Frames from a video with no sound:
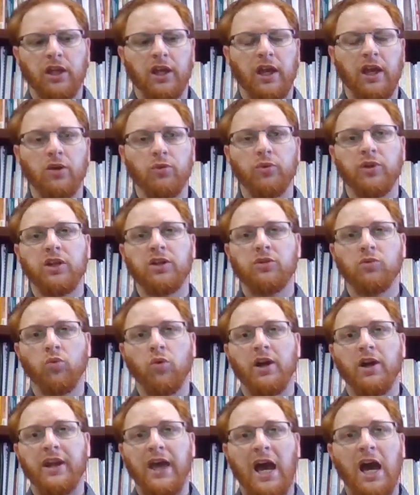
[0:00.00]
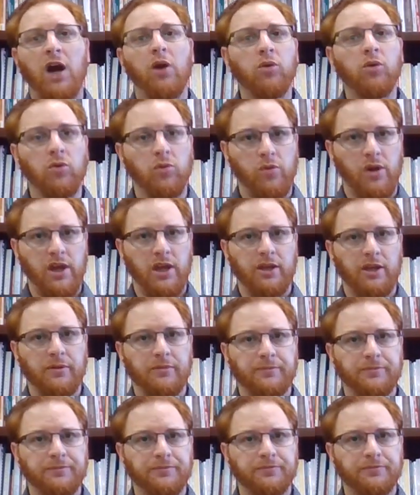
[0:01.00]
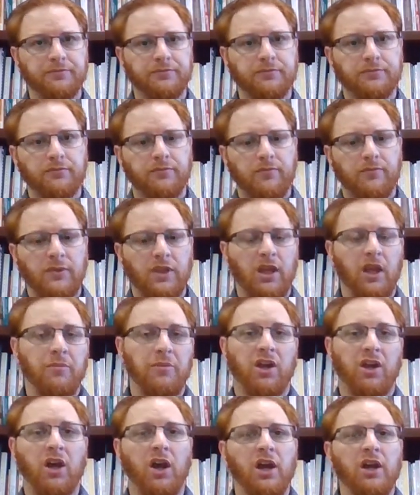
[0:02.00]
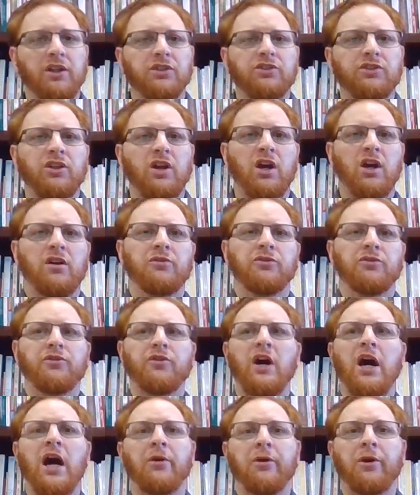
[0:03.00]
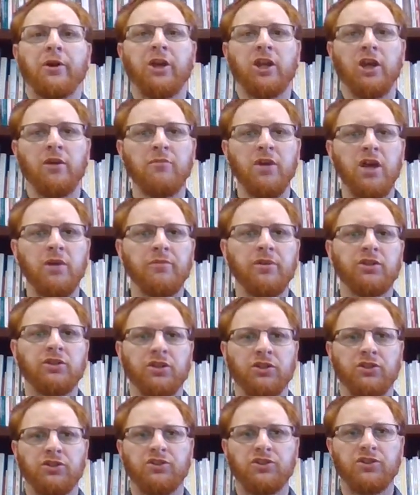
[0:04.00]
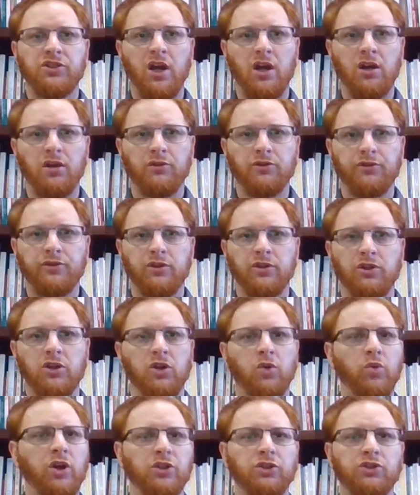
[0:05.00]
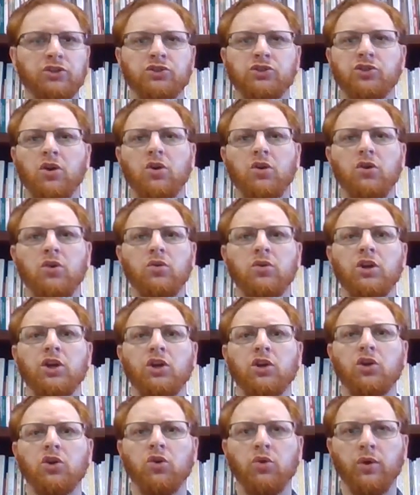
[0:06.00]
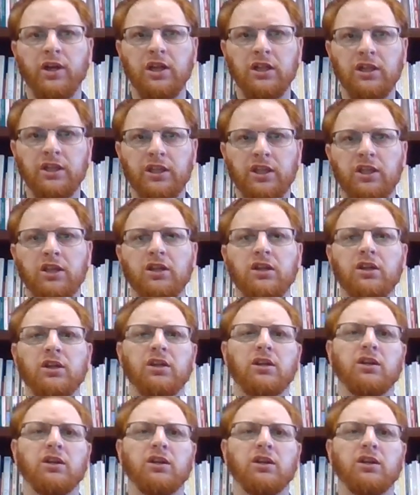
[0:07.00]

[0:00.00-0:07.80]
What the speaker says: and we want our way. And because of our commitment to self, we are so quickly